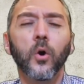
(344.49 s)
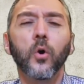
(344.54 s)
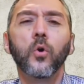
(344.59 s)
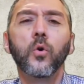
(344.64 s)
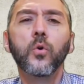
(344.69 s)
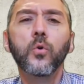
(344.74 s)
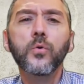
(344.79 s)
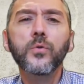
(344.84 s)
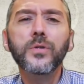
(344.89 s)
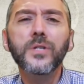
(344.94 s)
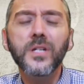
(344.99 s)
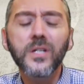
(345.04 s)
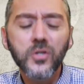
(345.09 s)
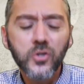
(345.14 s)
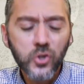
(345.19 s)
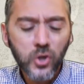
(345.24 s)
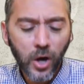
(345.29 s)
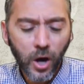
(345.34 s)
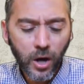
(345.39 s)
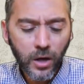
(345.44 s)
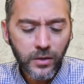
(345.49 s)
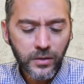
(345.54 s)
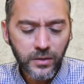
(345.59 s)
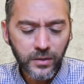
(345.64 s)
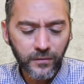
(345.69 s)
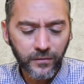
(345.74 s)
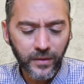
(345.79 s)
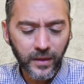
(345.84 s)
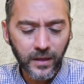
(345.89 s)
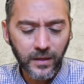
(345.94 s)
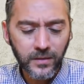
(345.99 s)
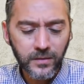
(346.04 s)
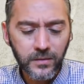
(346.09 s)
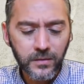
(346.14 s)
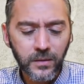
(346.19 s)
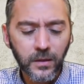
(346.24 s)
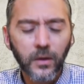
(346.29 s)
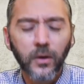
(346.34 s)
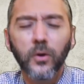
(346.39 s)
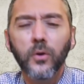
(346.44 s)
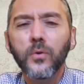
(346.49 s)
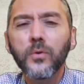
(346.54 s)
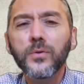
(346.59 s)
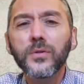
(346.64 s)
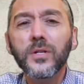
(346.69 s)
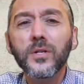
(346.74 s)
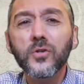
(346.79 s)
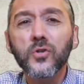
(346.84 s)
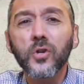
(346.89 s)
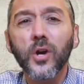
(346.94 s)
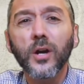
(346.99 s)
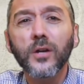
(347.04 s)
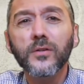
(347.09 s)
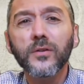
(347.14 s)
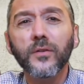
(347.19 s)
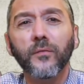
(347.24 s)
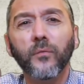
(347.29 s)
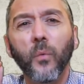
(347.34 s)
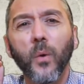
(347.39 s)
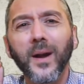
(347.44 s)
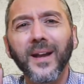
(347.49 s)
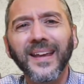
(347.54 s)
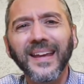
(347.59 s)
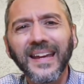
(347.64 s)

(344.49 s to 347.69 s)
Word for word: Who's in charge of this? Who's in charge of what